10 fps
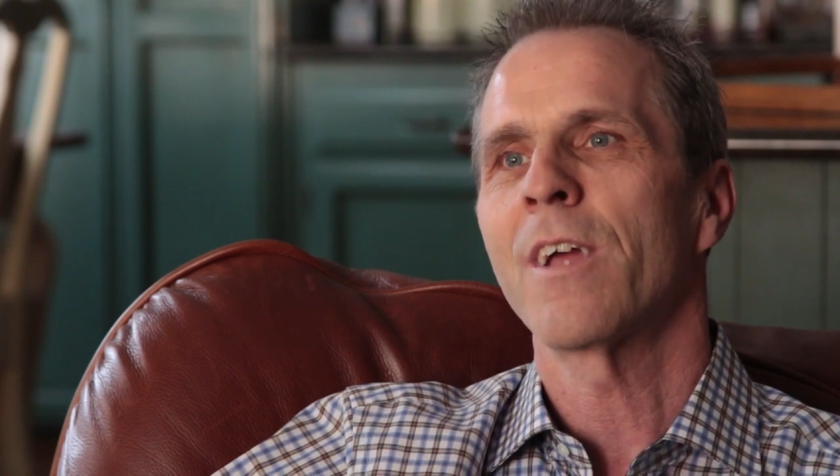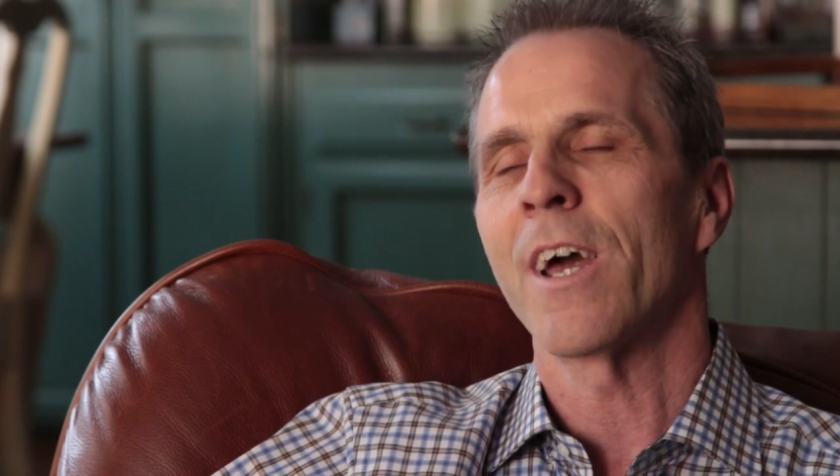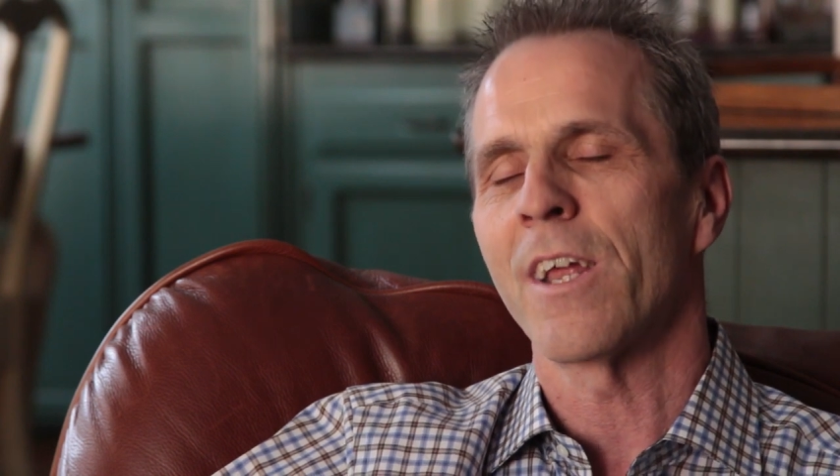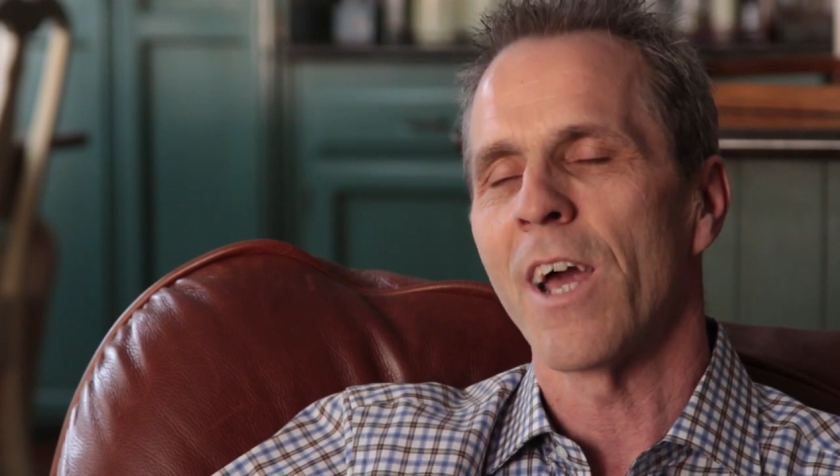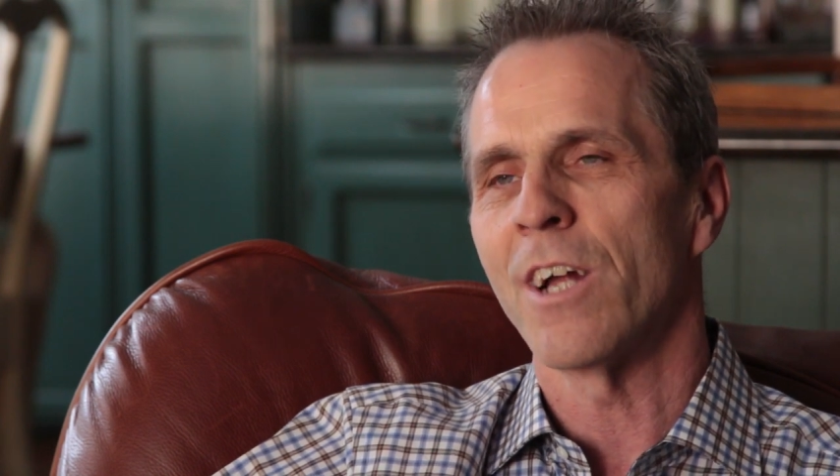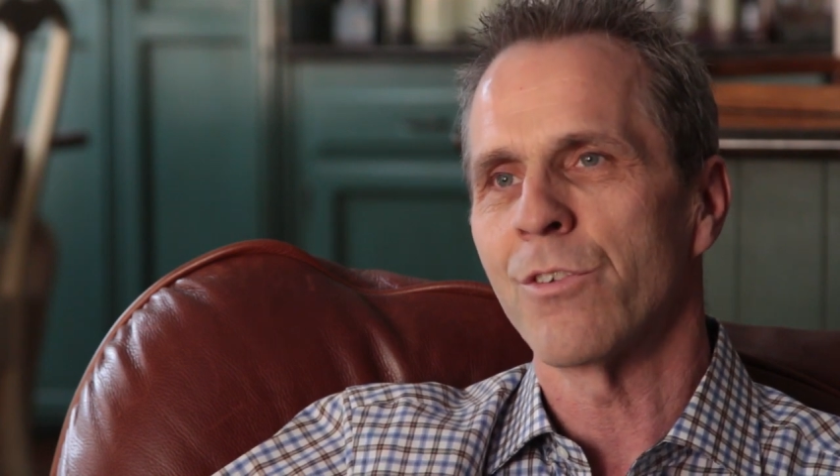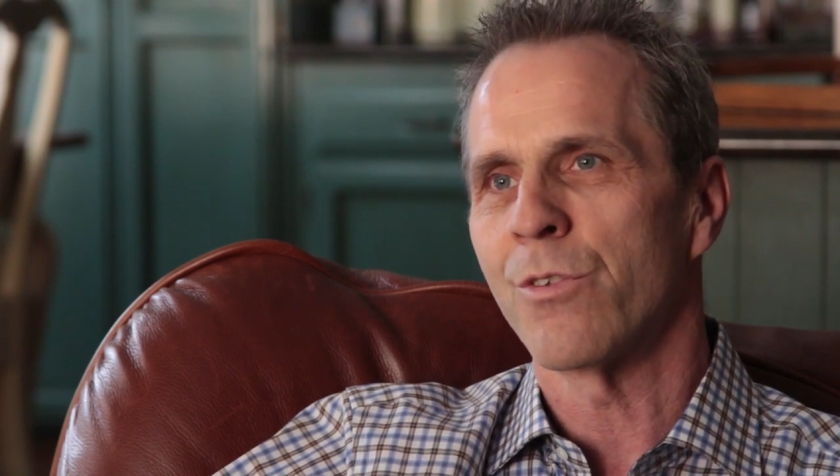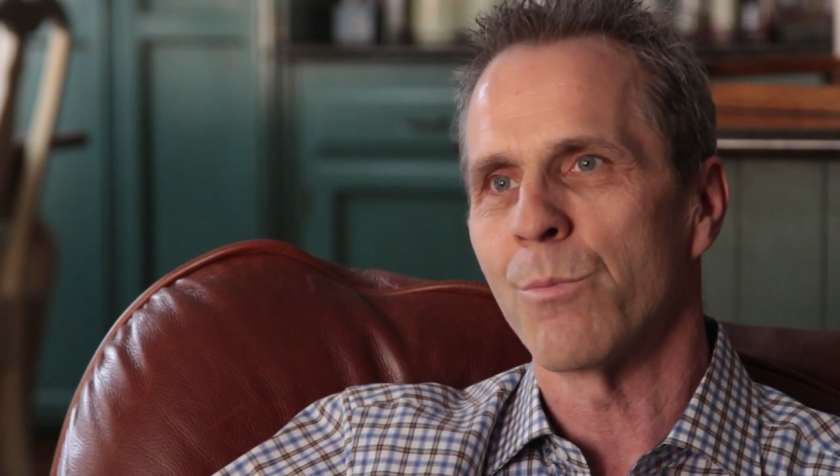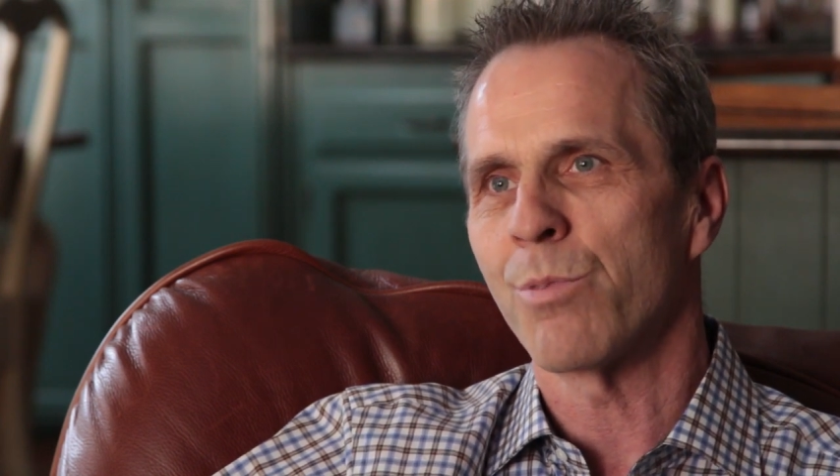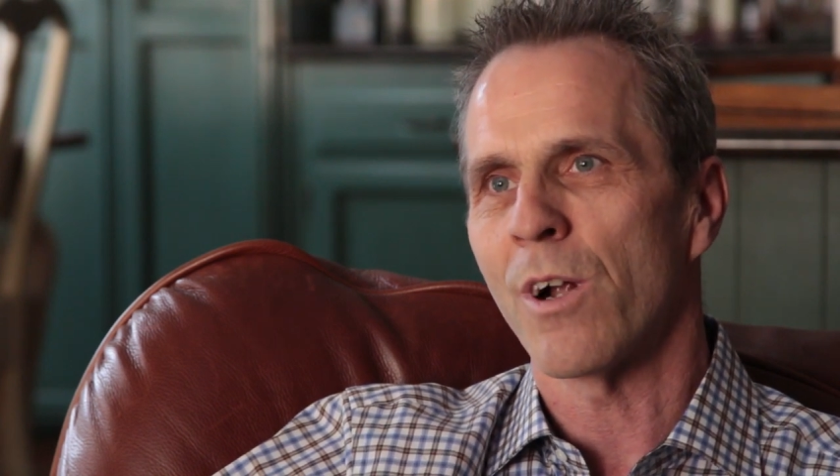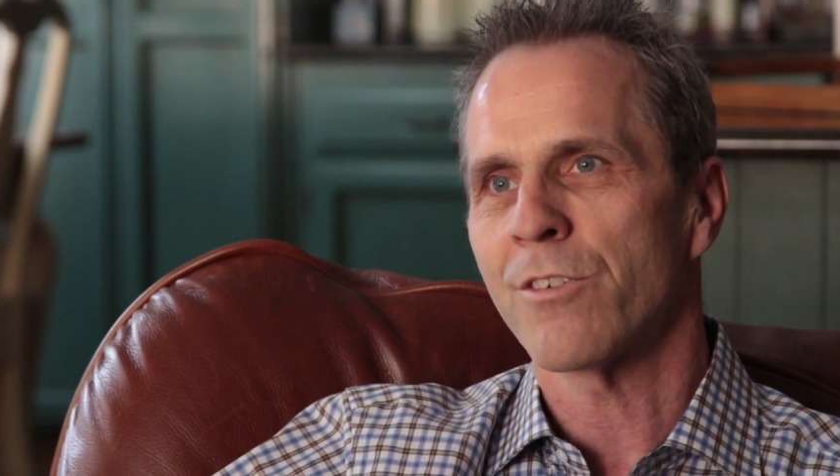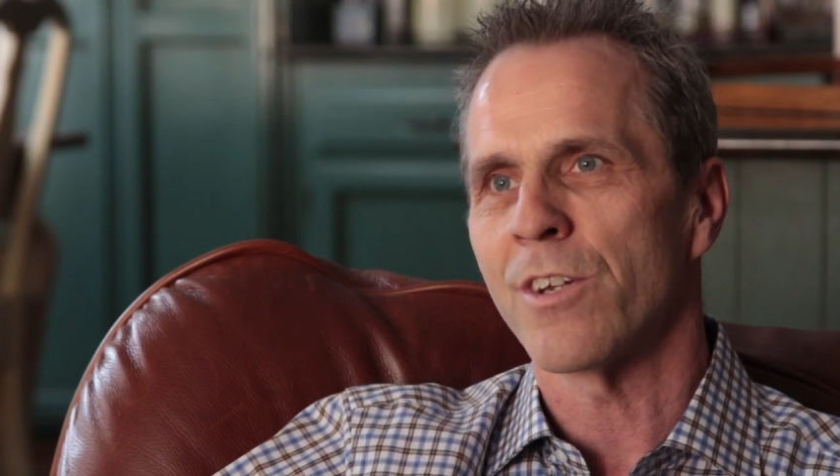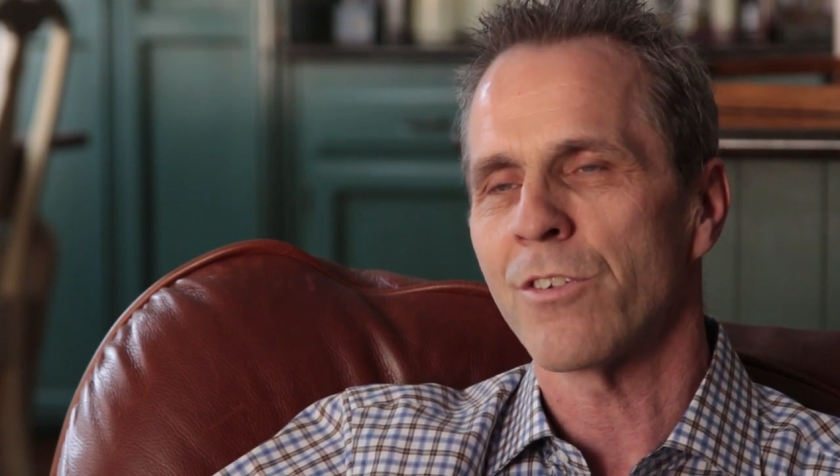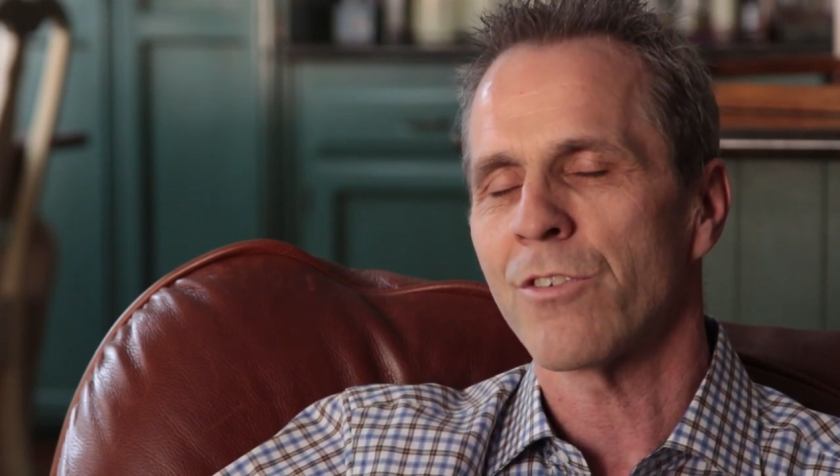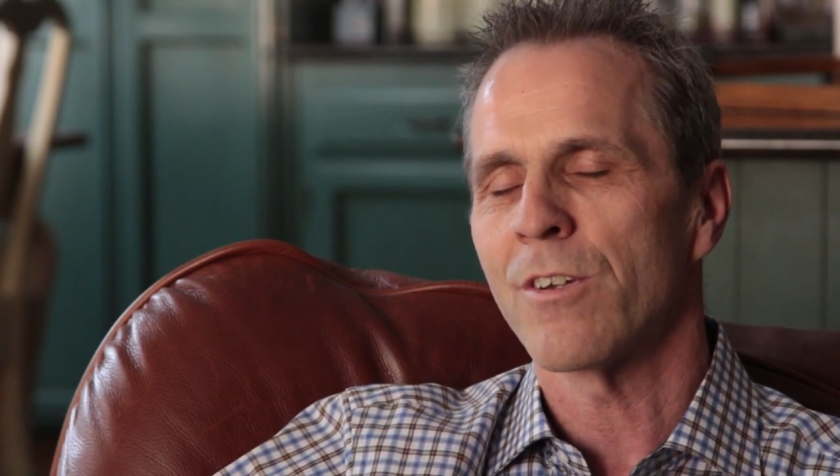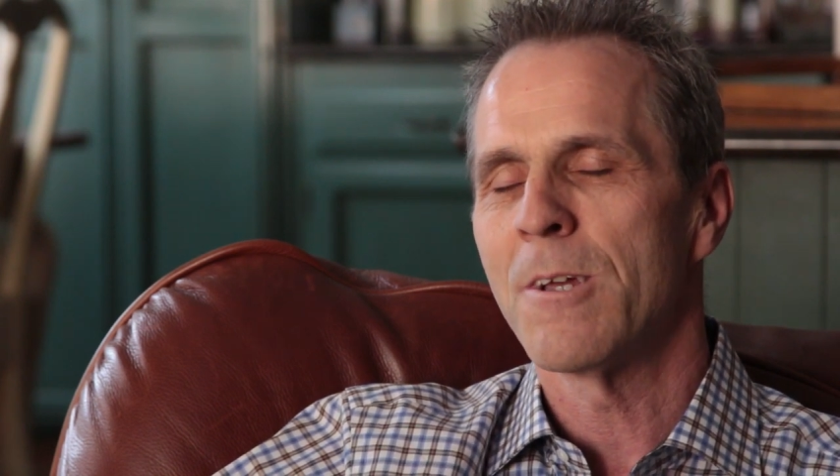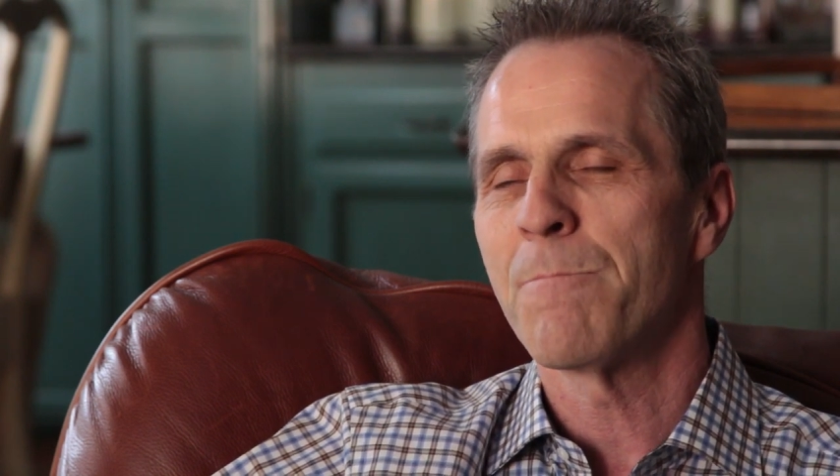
kind of guide you through the process.